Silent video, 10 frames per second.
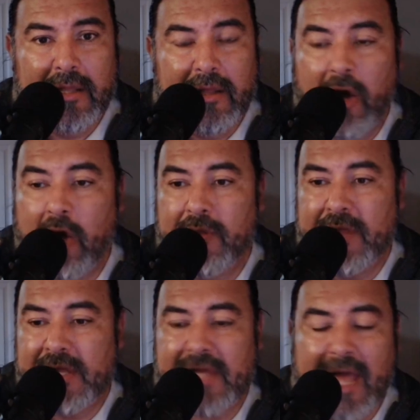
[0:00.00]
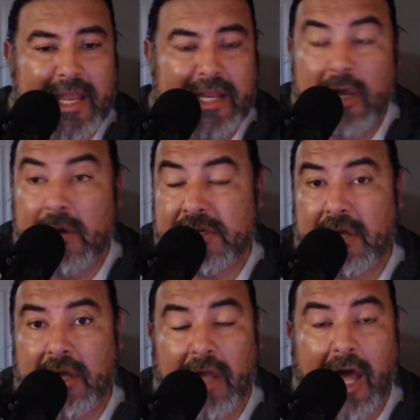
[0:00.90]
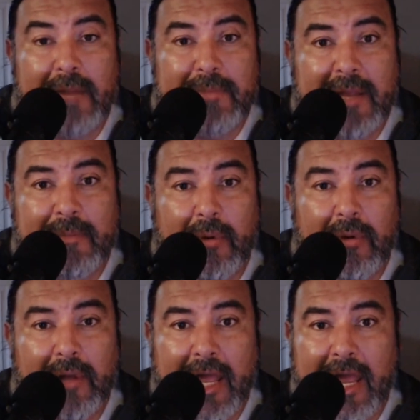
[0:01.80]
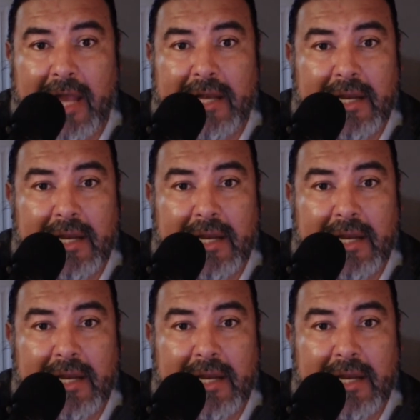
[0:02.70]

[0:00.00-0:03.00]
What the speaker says: oh, this guy, he knows a lot of people and